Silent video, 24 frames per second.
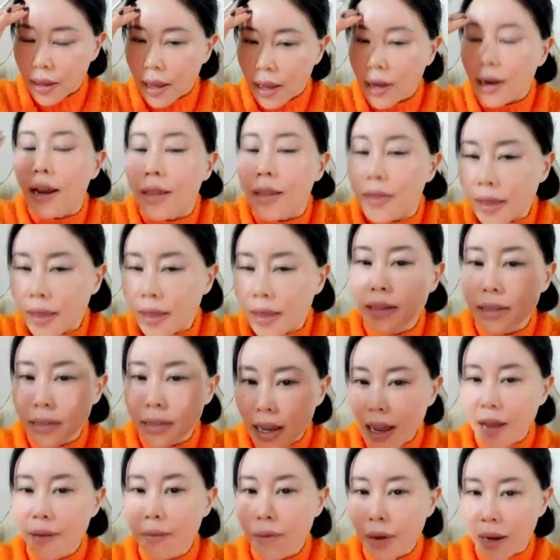And at that
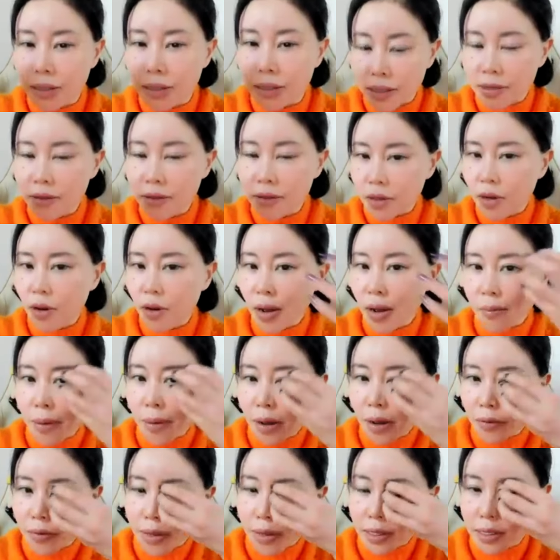time, I didn't know
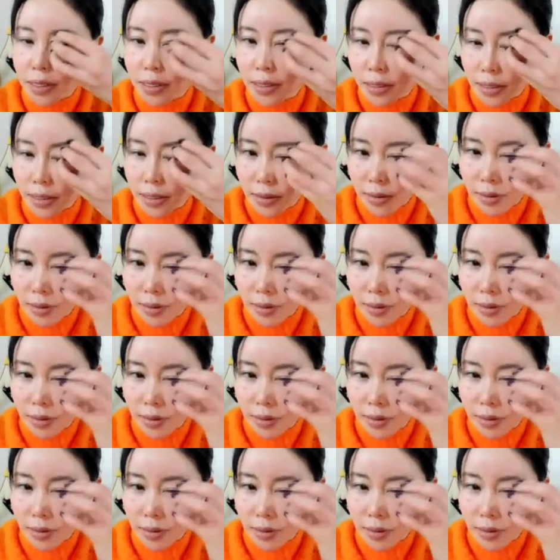about this